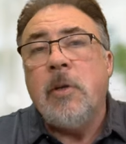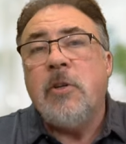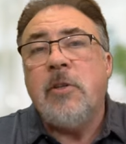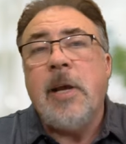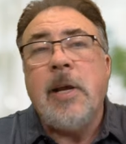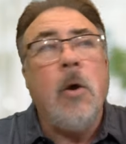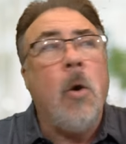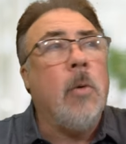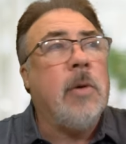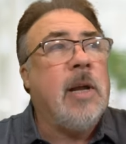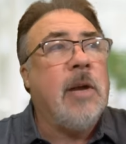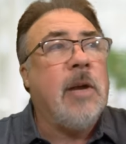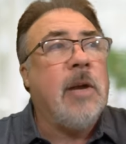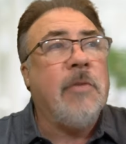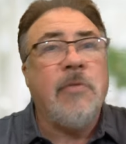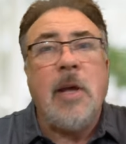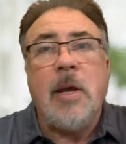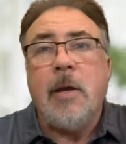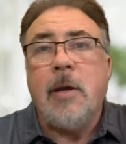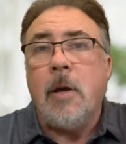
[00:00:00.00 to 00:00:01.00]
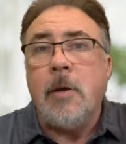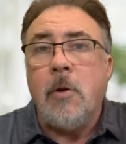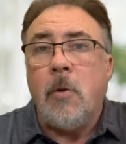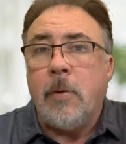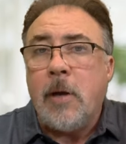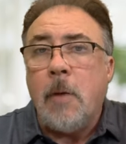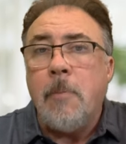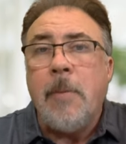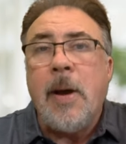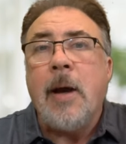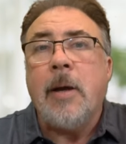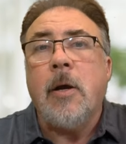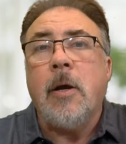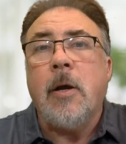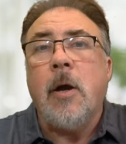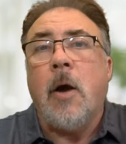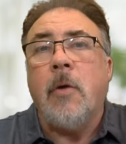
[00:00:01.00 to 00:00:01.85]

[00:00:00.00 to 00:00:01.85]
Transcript: real estate owned, if they you know come back